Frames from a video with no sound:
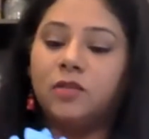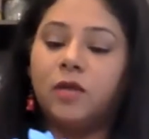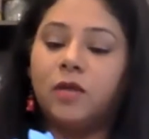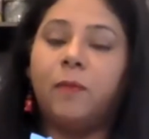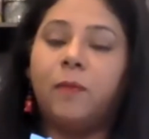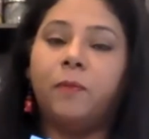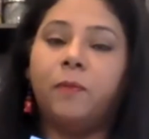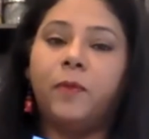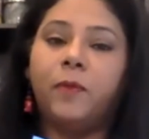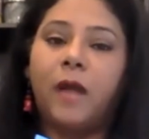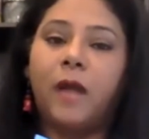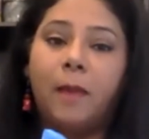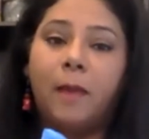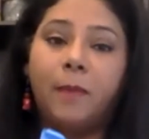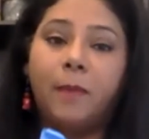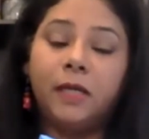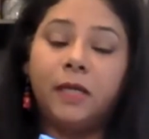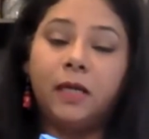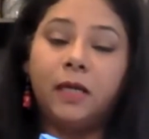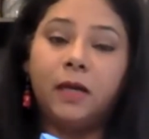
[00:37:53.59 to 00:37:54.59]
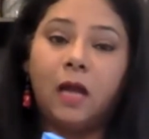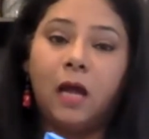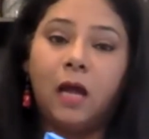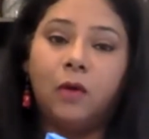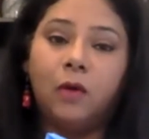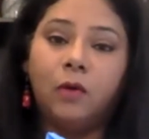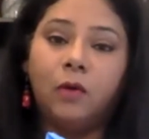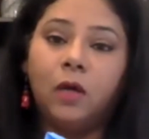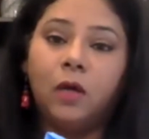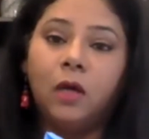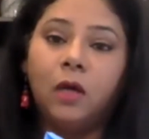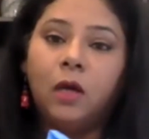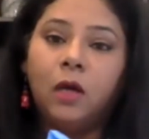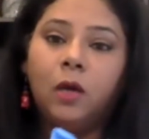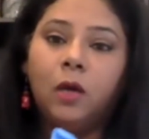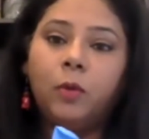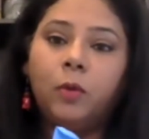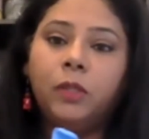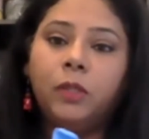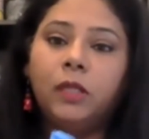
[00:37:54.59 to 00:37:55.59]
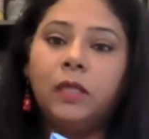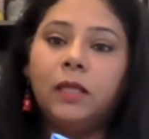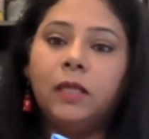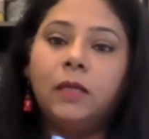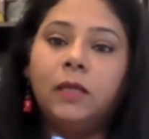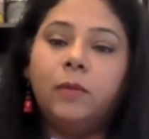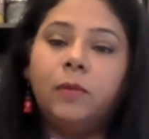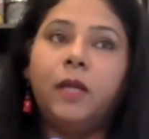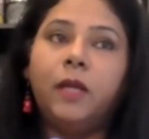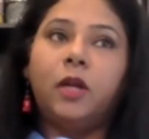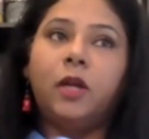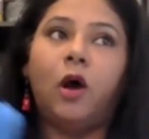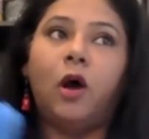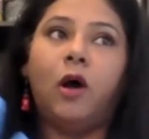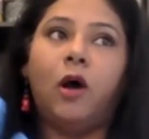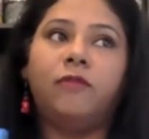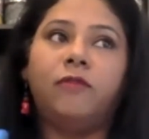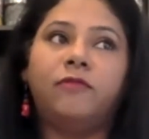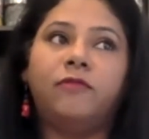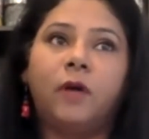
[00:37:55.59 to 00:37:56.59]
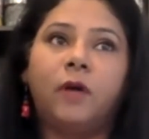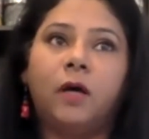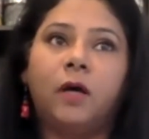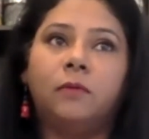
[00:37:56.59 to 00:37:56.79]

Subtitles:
So I wrap it around with a little bit of